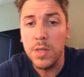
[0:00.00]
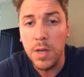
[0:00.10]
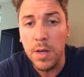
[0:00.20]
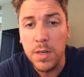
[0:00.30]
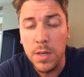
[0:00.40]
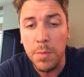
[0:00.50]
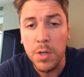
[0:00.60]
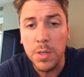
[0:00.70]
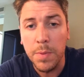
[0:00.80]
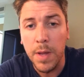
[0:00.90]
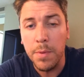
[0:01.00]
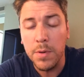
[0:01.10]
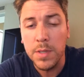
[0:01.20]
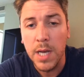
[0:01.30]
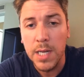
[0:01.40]
to multiply
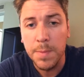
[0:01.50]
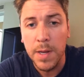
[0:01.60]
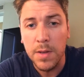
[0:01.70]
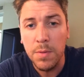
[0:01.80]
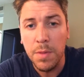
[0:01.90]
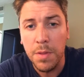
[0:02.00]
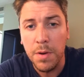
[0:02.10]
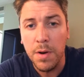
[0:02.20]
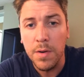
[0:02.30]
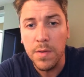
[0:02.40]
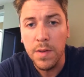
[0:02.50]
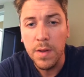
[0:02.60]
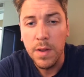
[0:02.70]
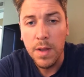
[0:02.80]
both sides by 2/3.